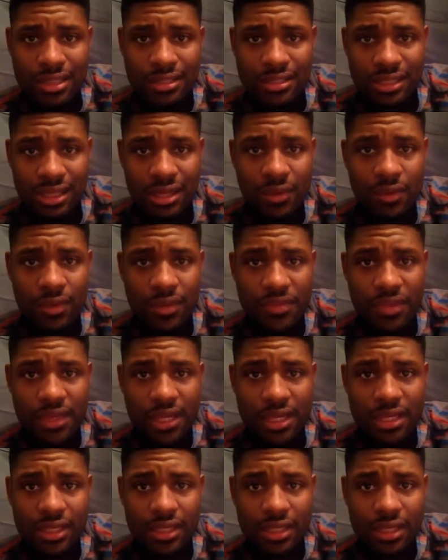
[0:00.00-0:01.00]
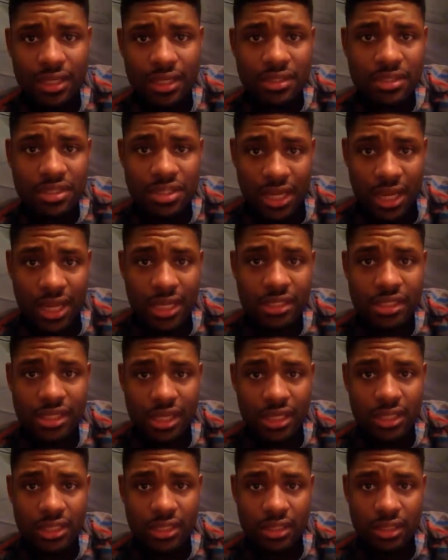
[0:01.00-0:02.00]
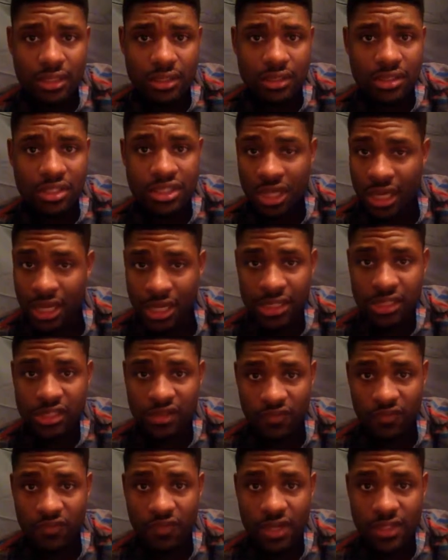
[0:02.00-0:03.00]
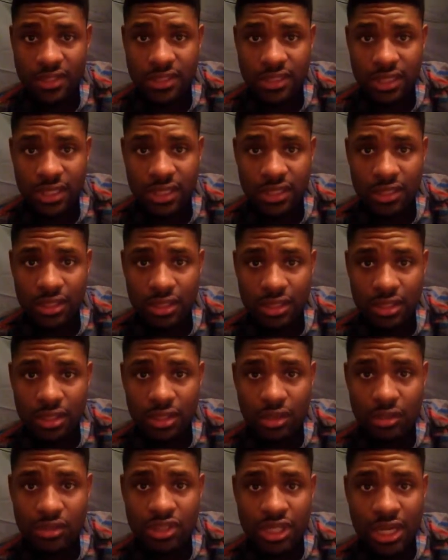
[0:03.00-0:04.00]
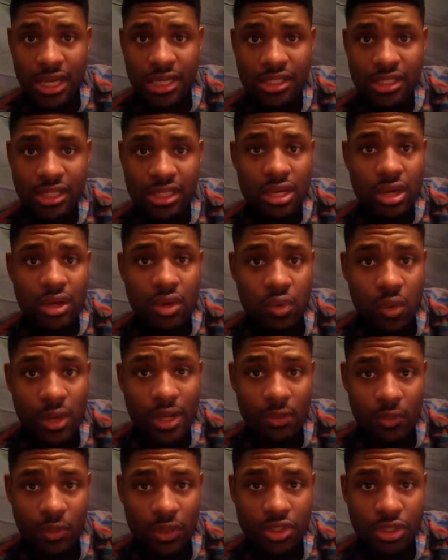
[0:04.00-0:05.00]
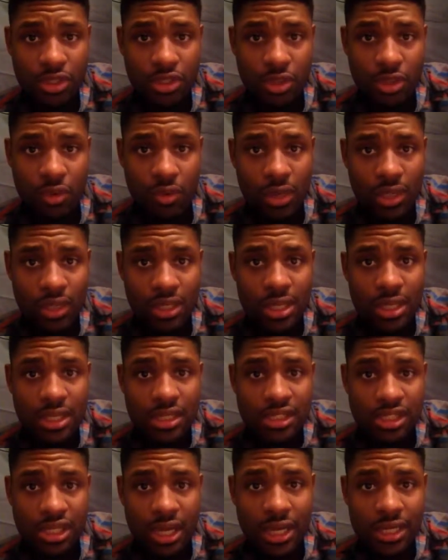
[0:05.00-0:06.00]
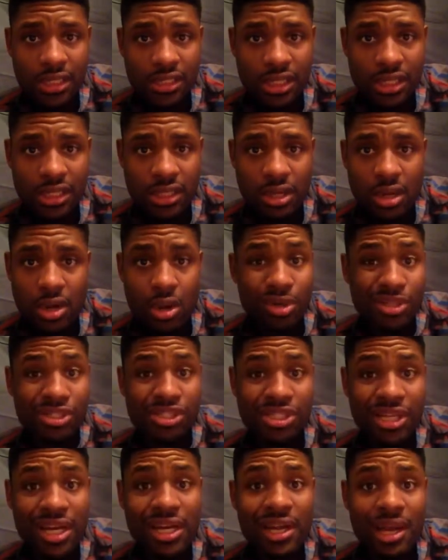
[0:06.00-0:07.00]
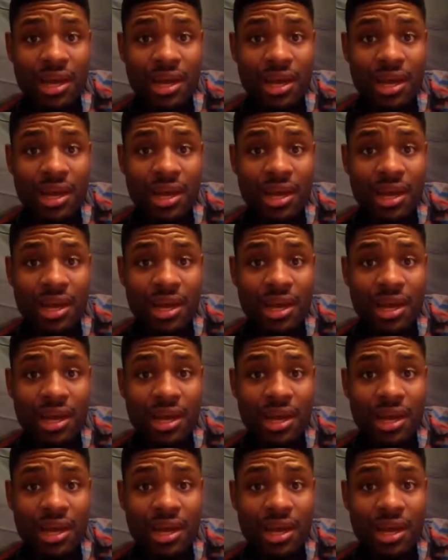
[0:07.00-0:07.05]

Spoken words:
deal with it. Change it. Change it. Fix it. Change it. Quit what you're doing. Change it or shut